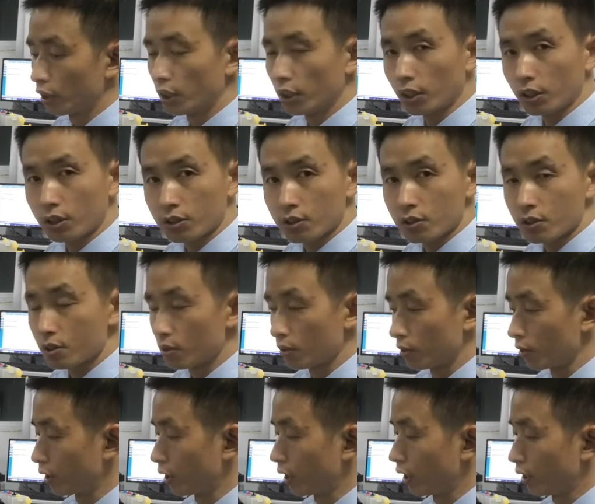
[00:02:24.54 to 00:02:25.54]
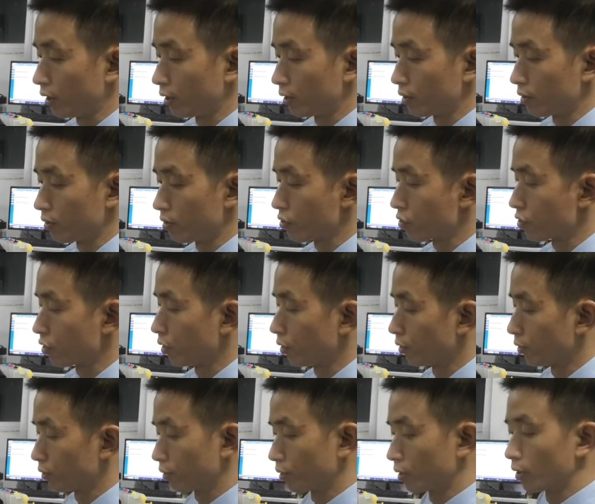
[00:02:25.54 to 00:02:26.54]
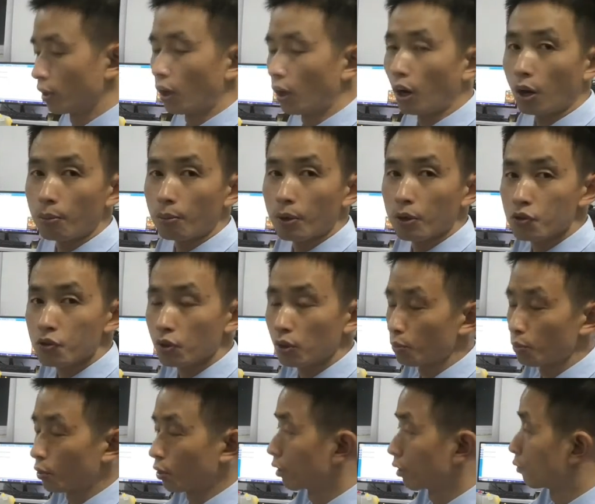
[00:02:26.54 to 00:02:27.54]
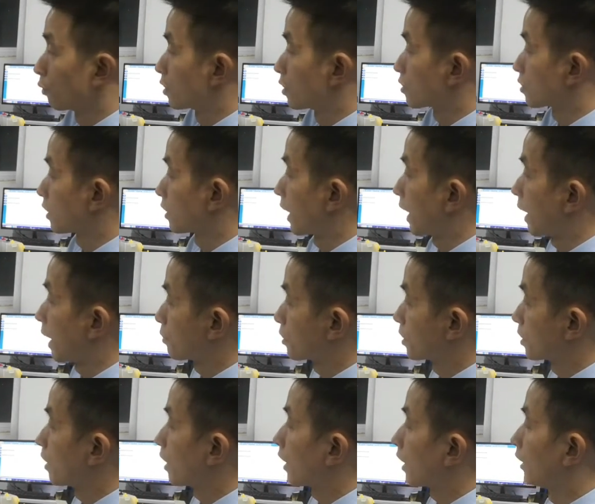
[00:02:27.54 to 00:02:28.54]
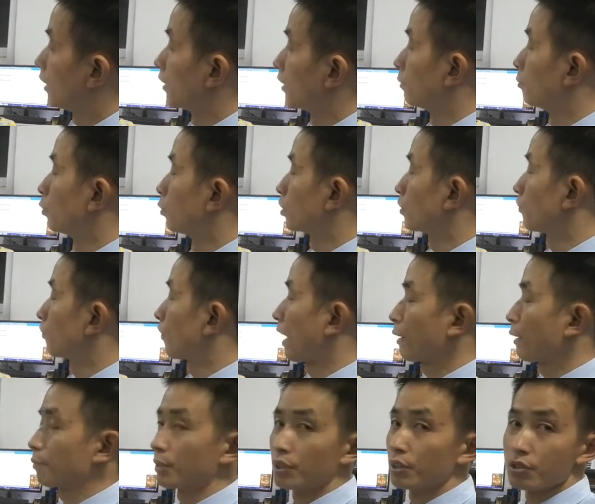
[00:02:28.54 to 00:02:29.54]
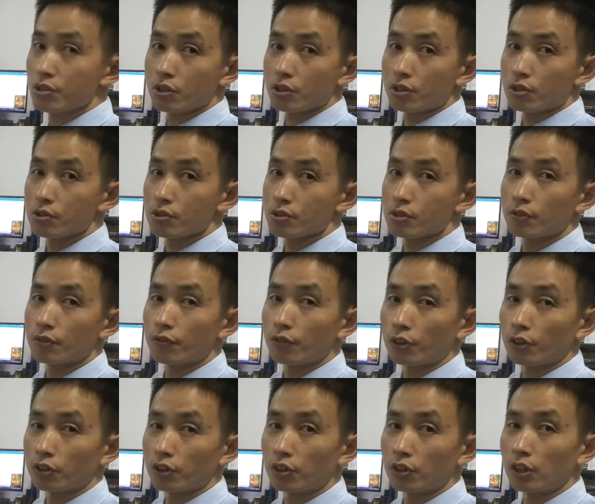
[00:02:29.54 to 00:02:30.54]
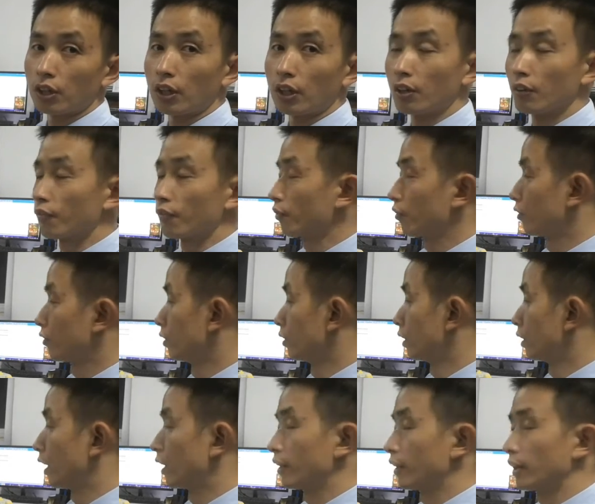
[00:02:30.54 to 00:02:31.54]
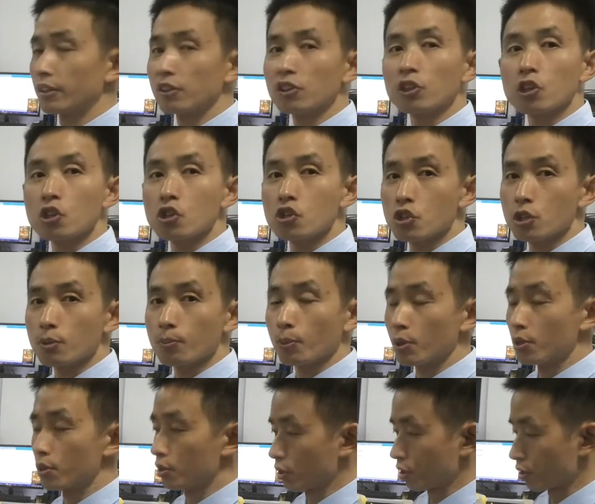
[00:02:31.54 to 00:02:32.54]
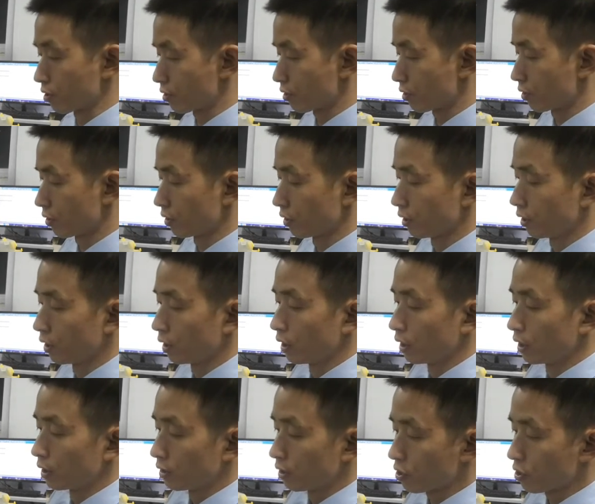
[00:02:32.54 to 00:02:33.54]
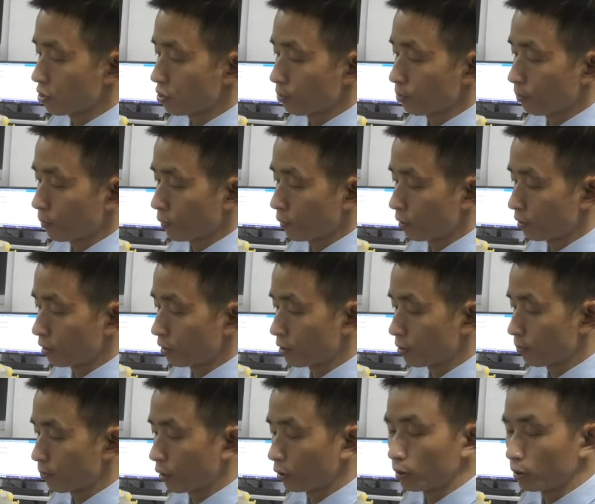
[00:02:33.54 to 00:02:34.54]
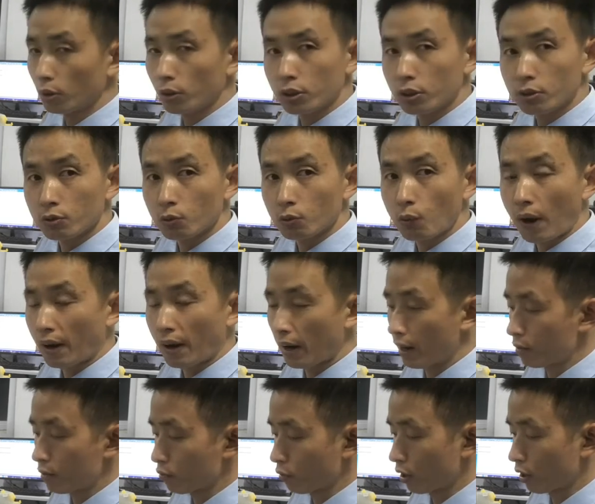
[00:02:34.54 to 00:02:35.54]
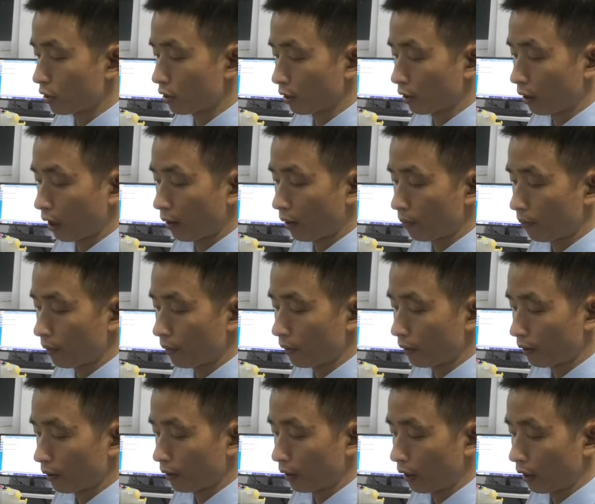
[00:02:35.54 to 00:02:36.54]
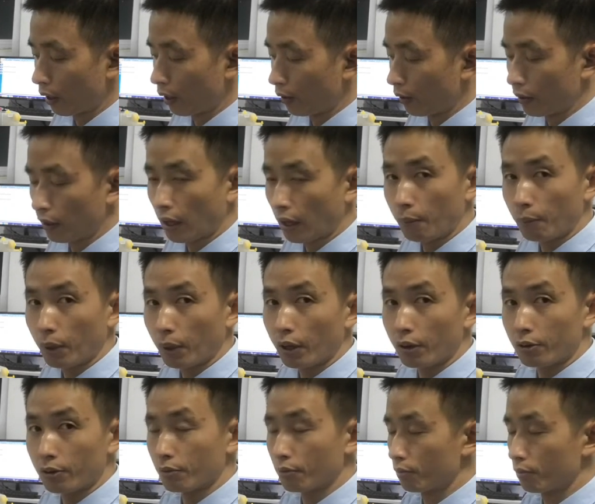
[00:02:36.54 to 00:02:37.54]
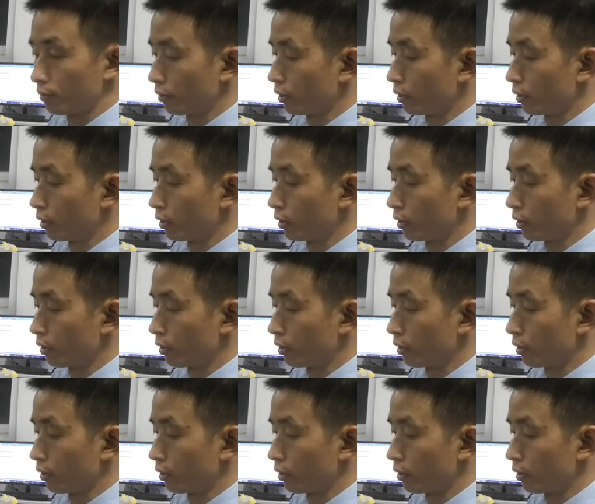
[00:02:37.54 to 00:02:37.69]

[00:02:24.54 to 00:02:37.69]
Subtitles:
ink. Okay, so are mostly working with the Epson head modifier printers for DTF and the DTG printers. This bottle is 110 ml